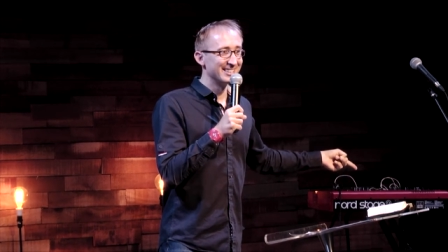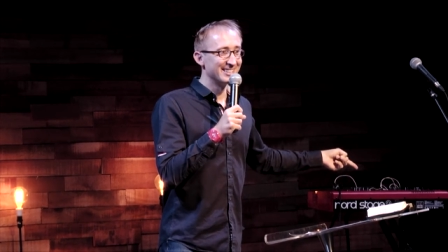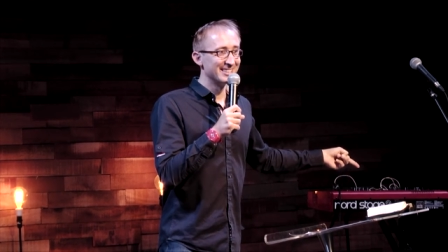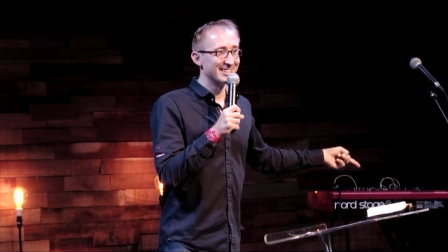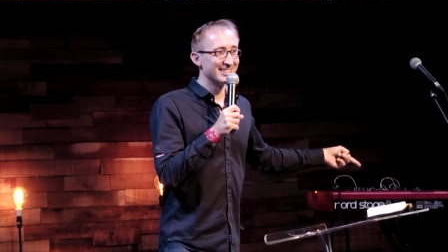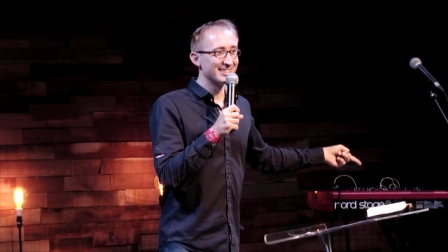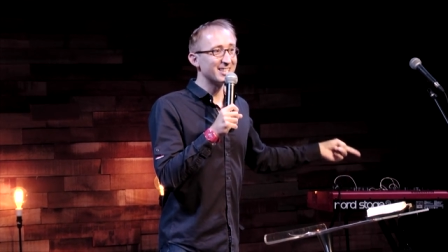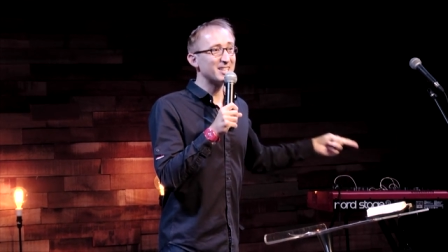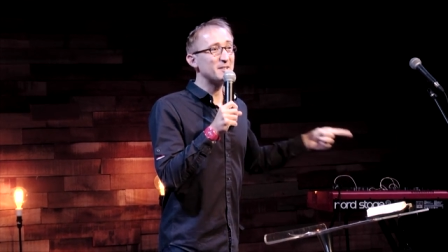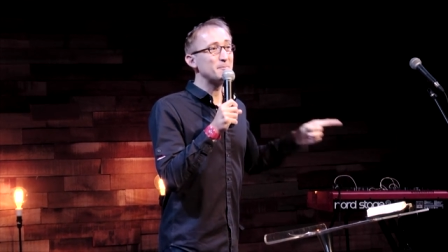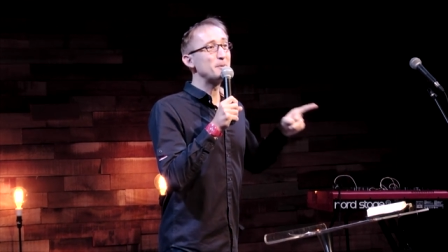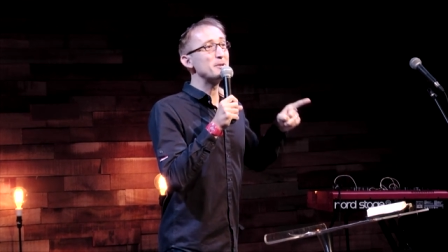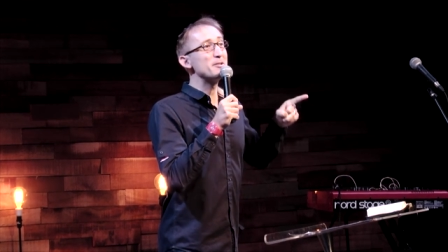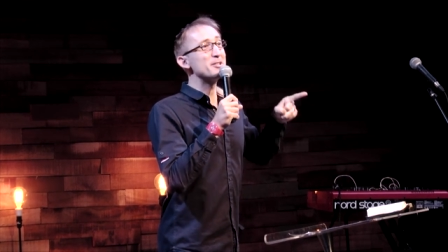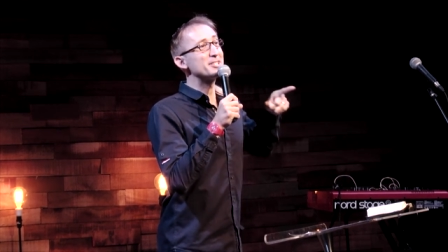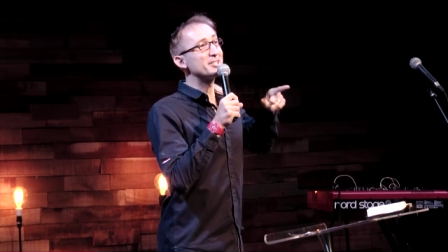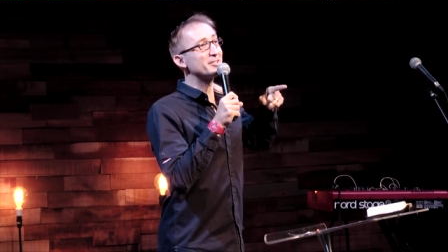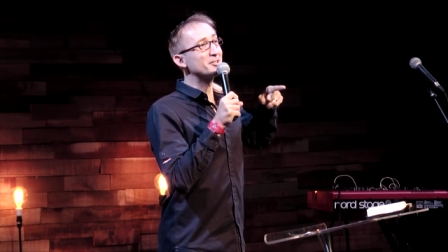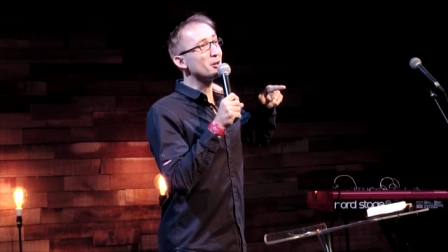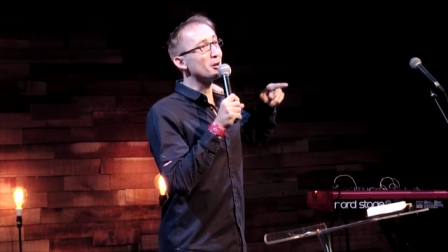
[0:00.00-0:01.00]
The Spirit
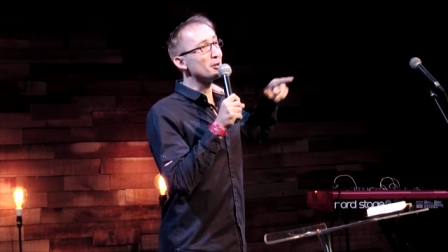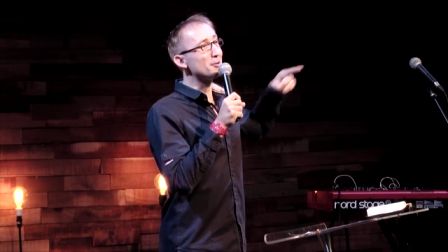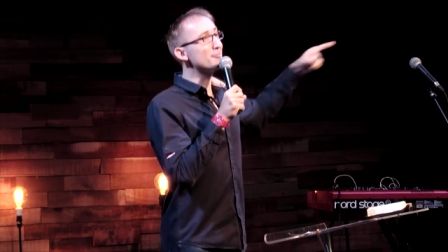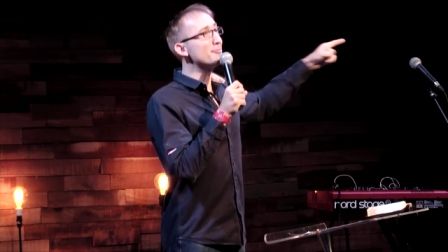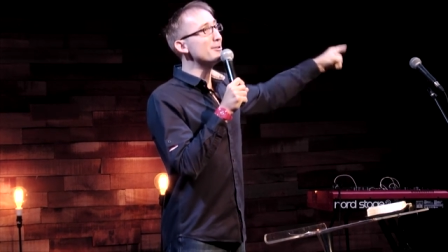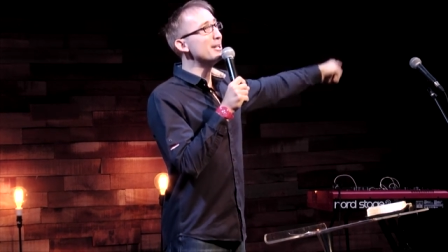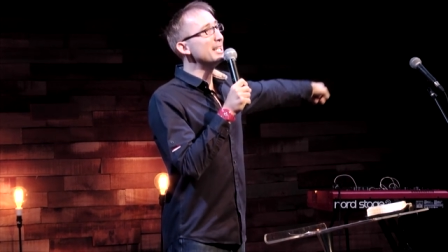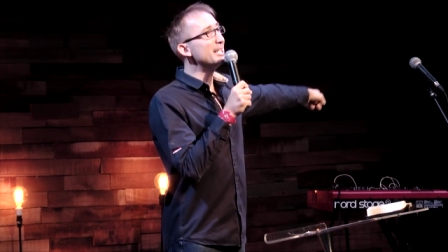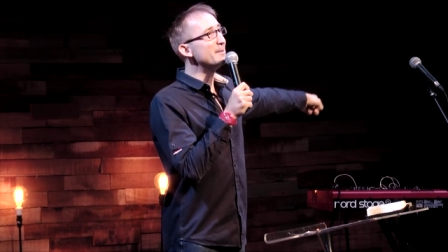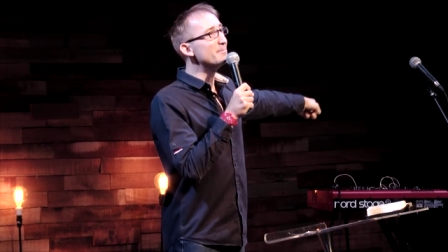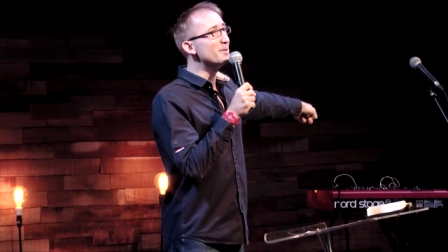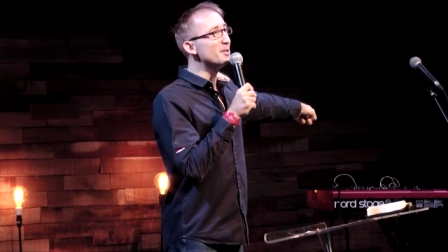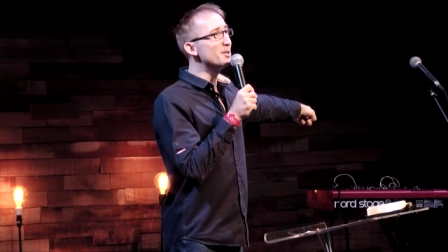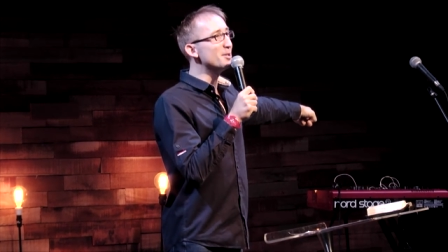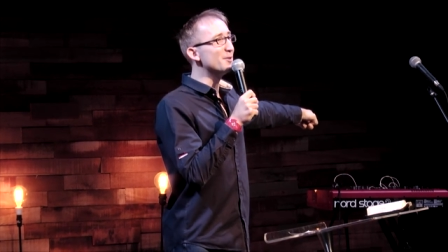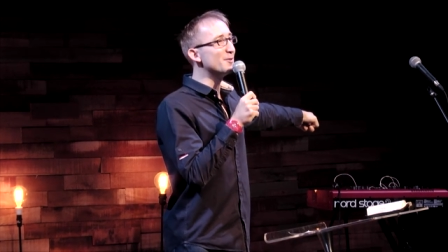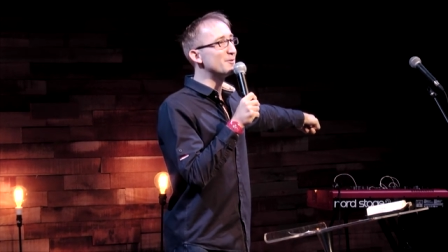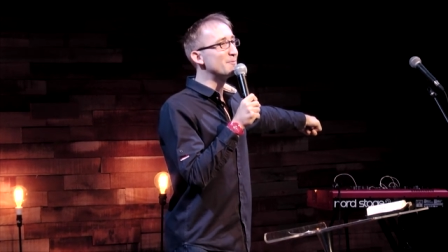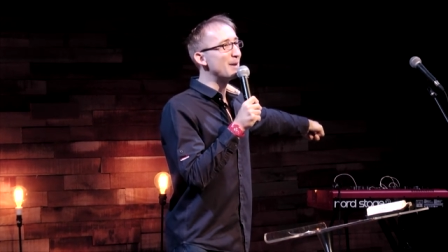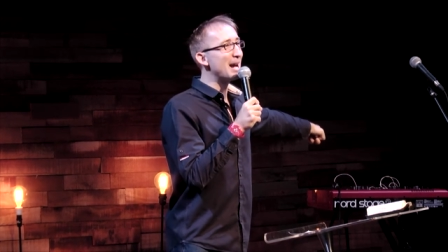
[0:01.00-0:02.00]
of God really
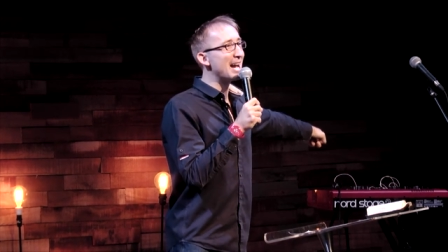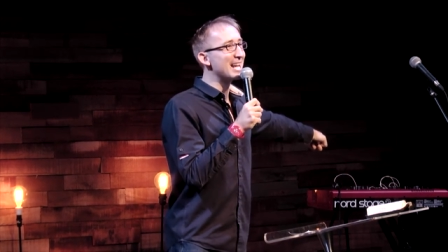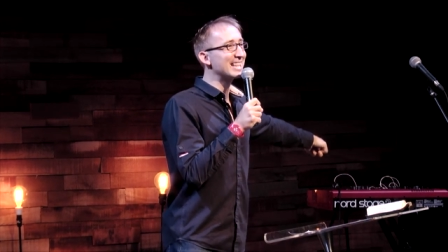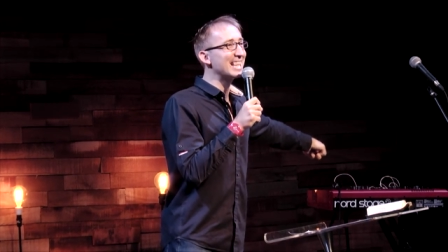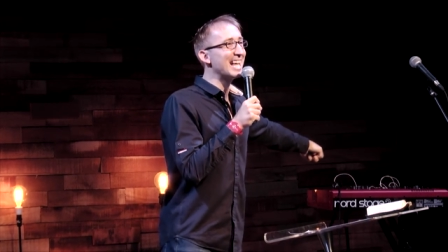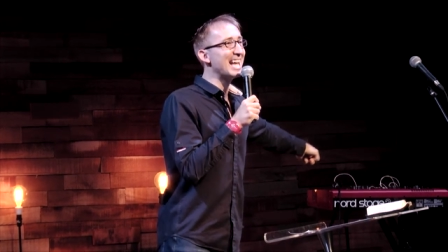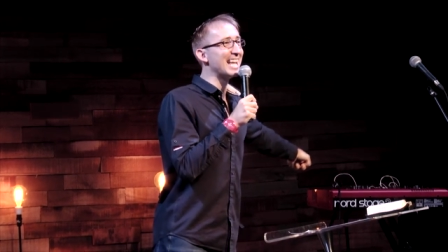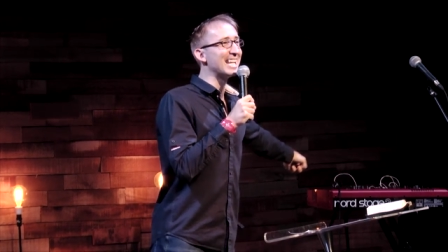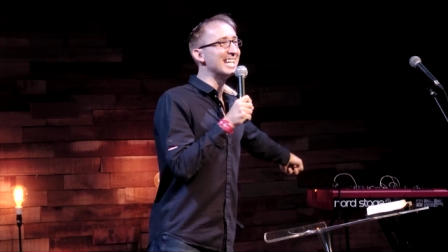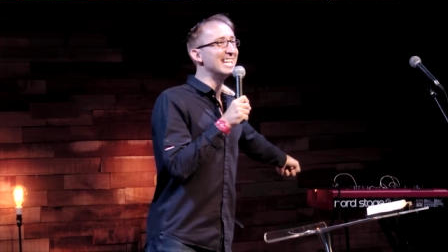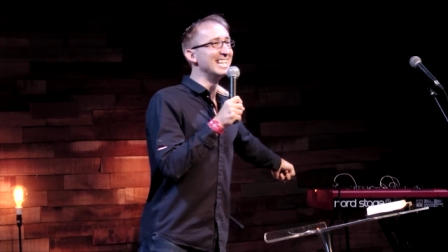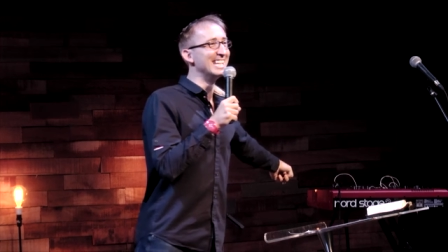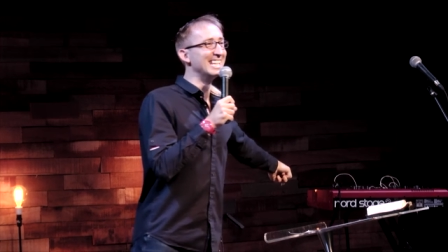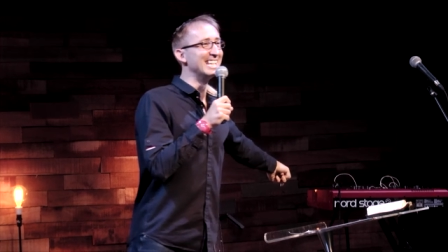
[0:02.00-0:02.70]
moved back then,